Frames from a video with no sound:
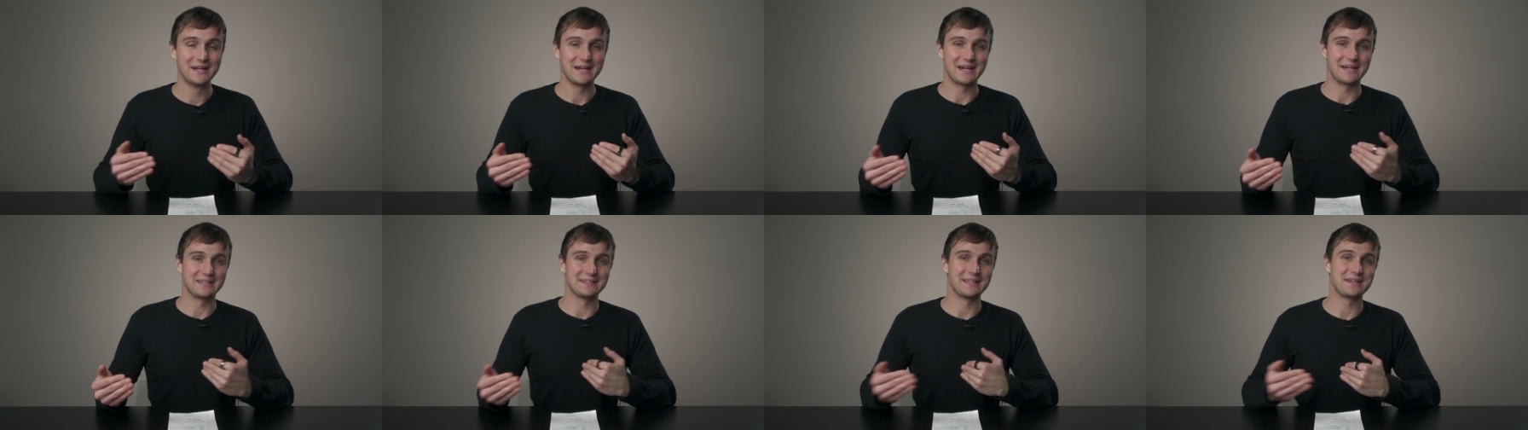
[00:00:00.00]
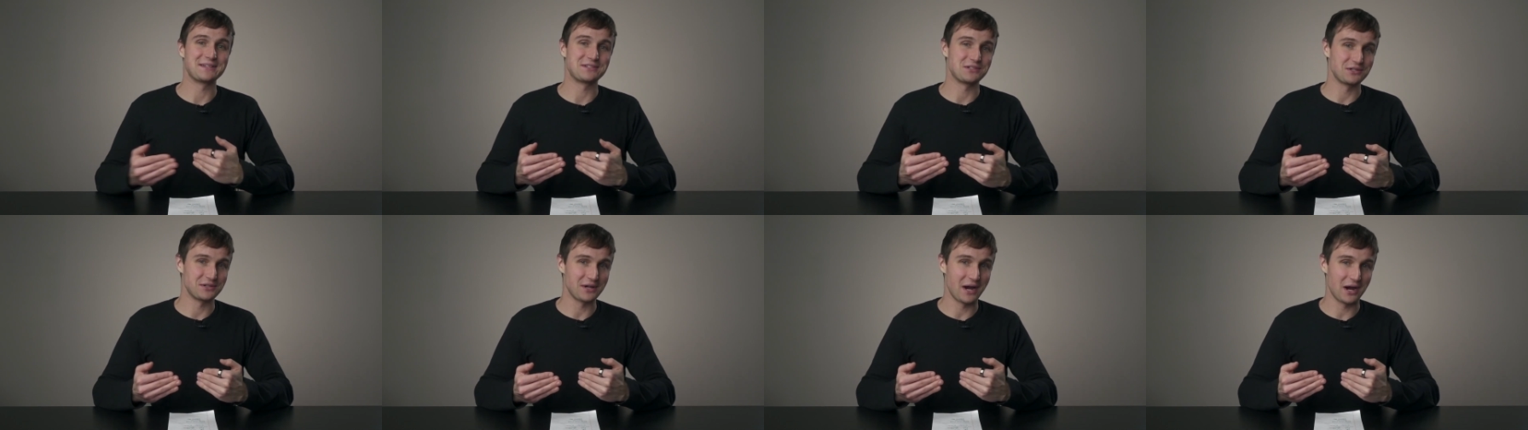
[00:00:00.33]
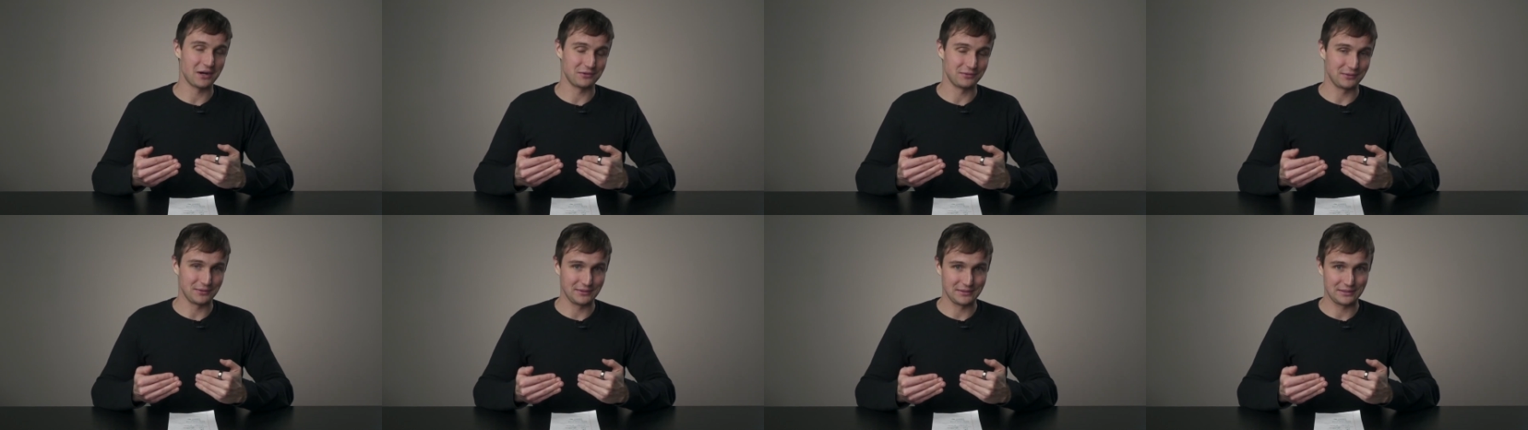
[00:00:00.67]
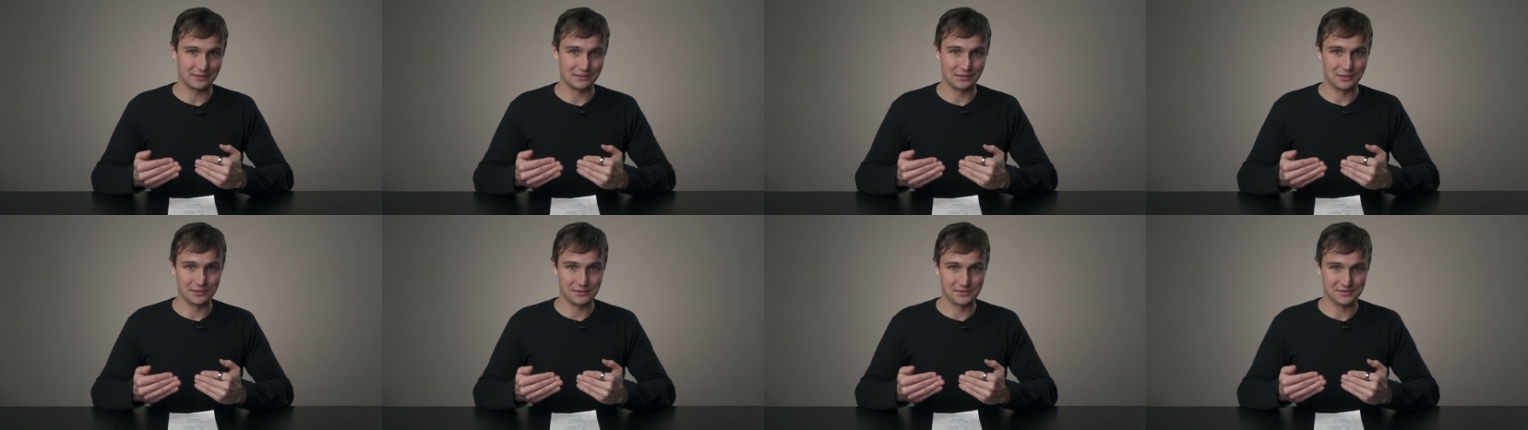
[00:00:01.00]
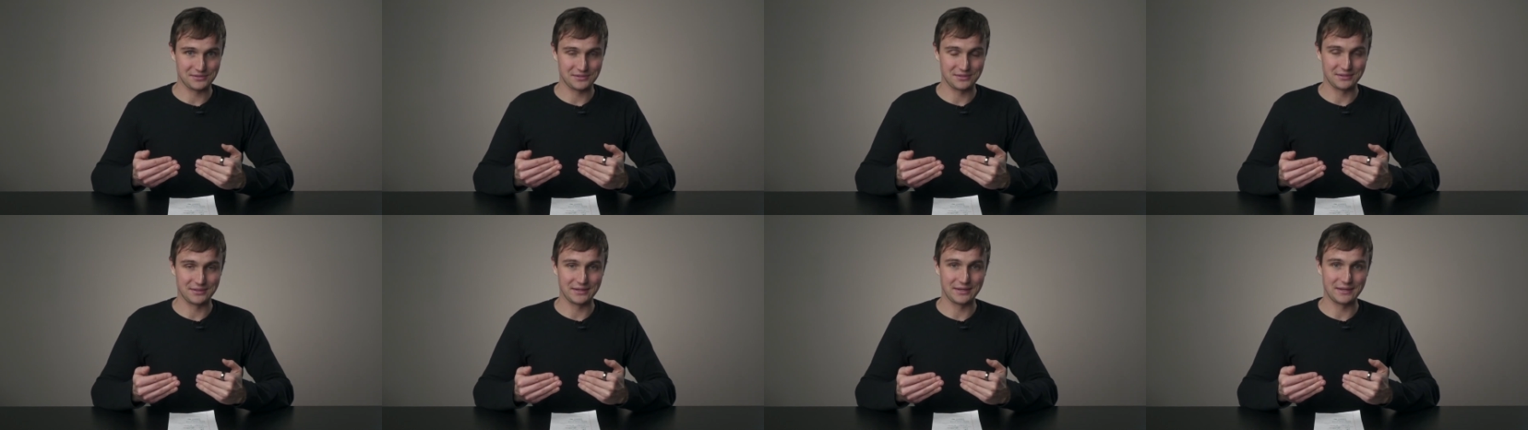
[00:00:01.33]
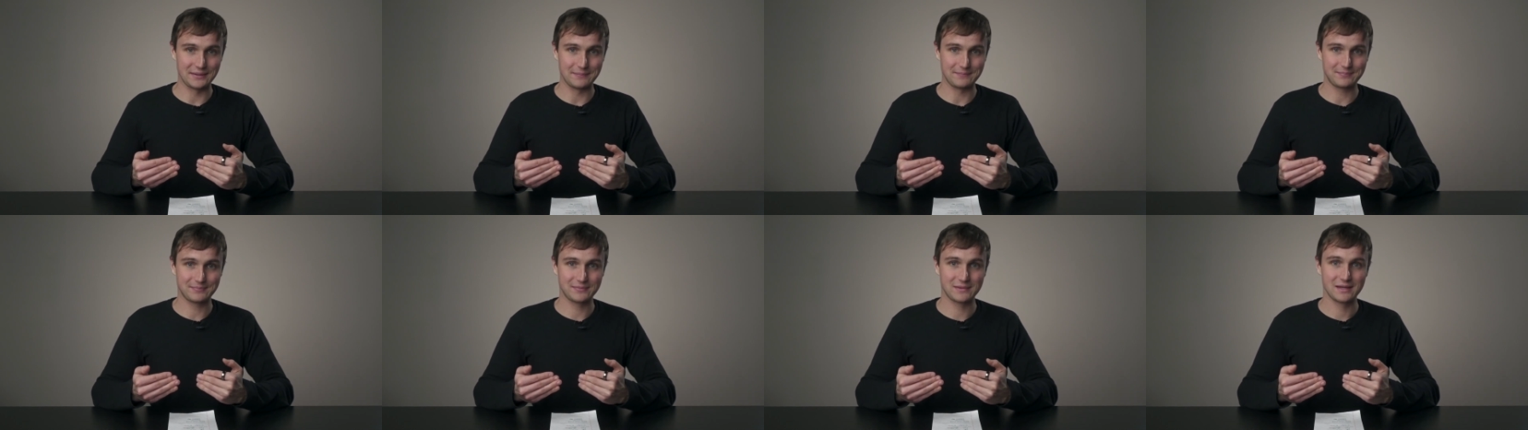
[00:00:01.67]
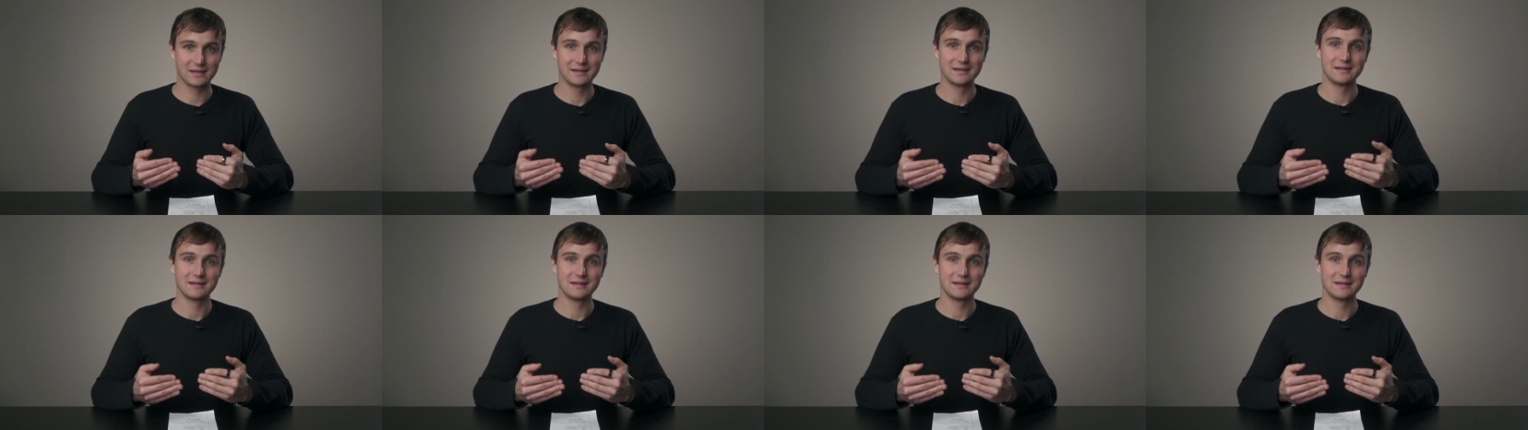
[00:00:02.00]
unless you got really close to them.